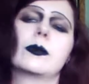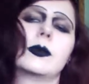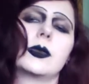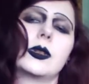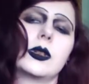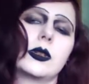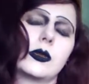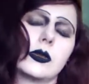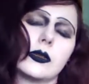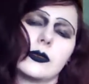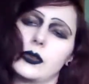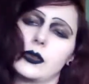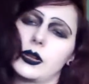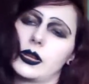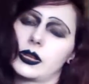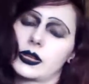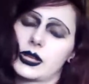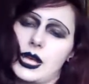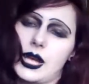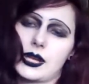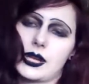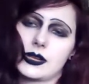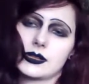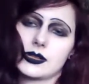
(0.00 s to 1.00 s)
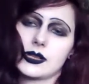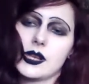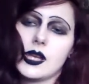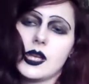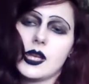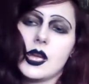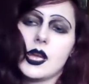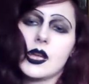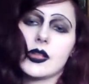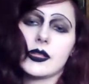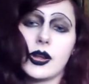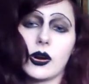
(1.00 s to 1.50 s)
beautiful cats.
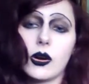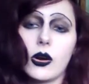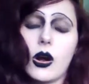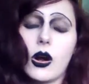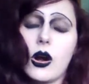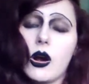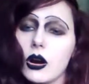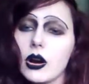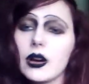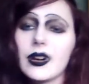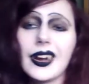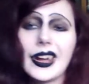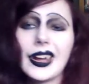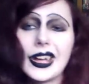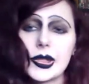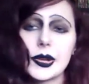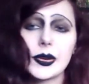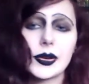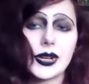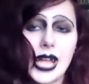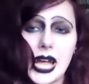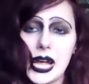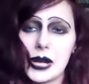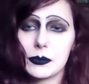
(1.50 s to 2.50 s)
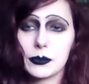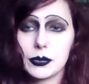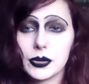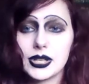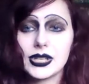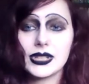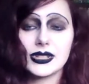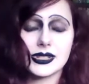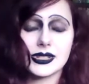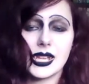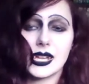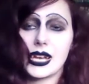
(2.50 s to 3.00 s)
There are other cat
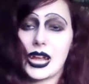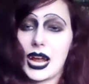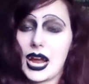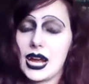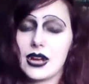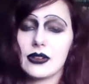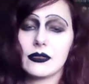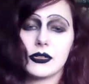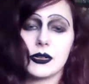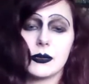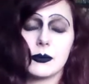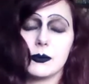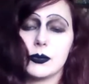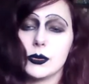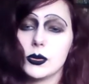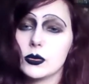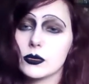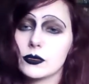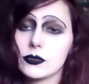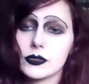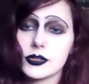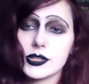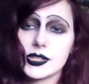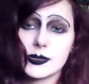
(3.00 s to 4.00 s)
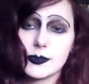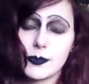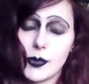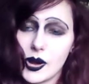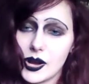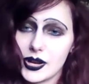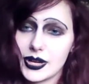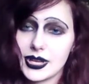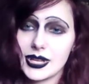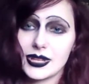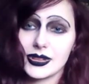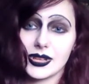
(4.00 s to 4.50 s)
breeds that have the beautiful
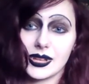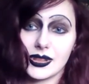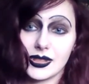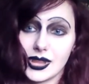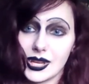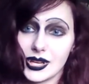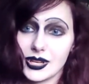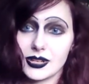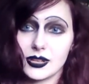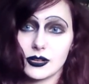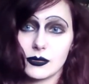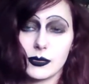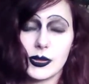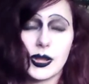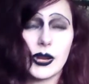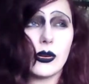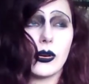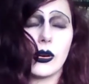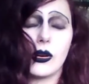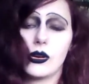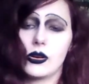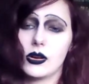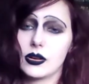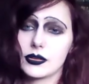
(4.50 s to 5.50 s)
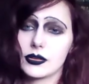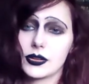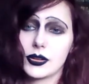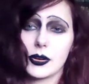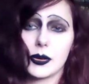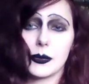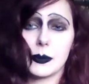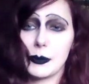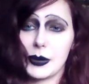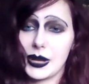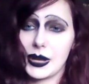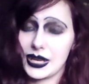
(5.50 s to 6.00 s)
spotting that they do. There are. There
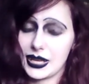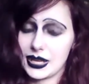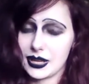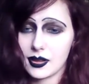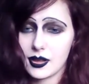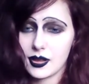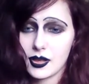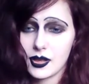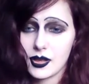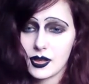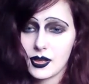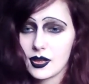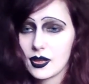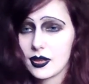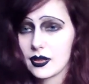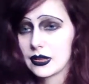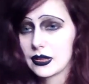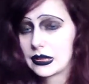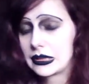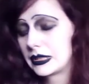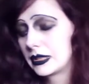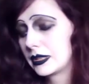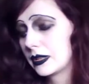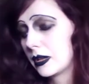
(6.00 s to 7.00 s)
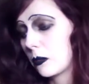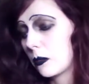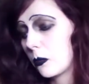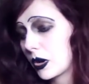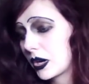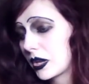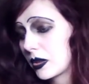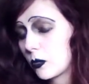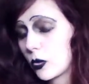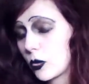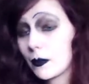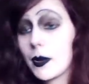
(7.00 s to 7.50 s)
are many. One
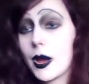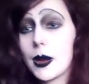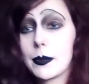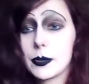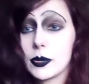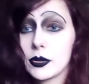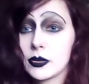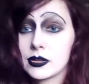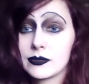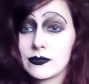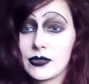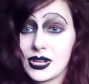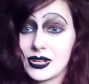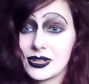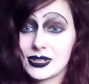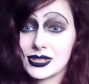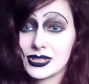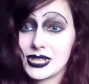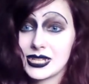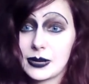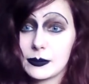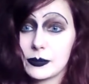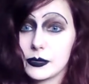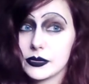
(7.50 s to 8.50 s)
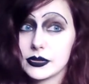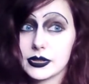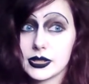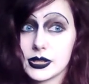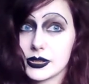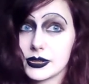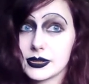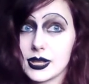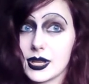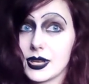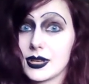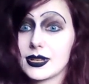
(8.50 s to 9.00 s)
of the more popular examples
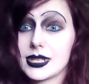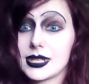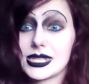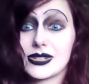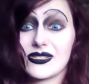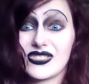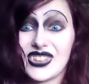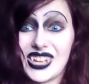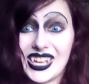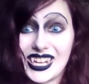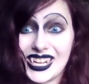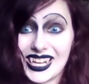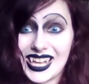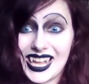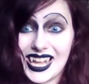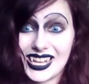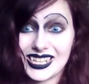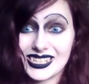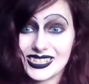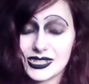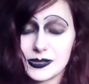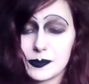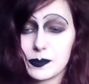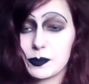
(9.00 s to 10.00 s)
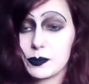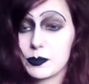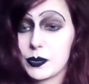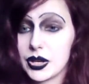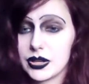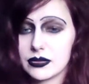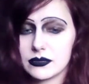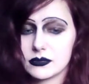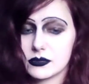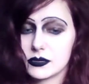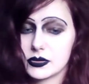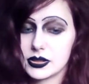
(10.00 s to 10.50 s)
is like savannah cats,
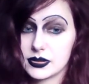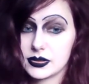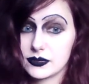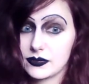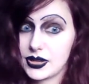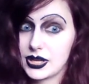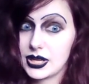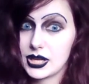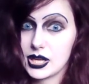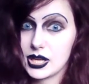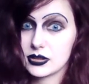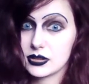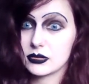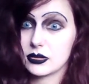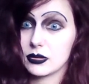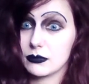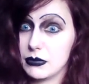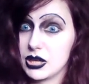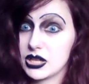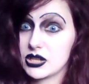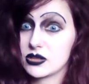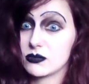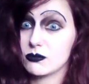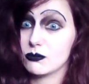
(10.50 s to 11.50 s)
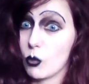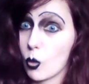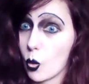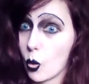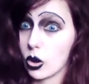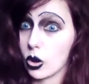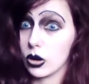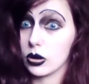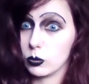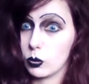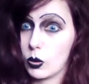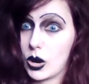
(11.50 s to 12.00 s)
but savannah cats are much
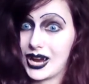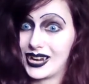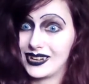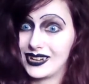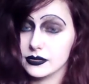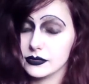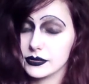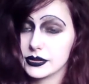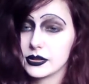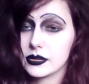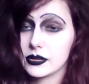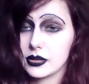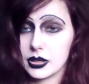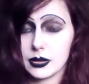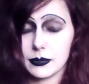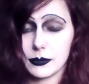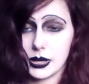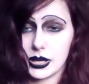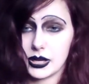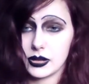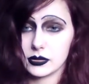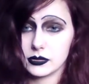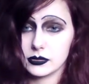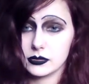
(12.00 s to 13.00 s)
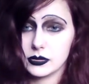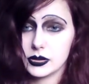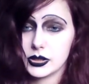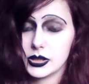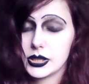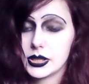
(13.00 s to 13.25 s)
more wild than a Bengal.